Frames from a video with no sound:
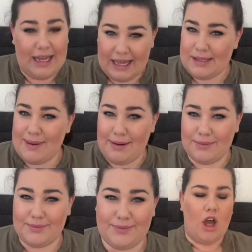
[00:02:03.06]
as well.
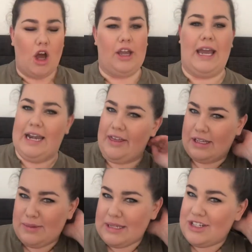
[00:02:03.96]
Okay, now
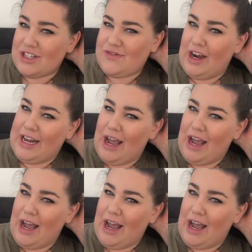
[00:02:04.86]
this one's just funny.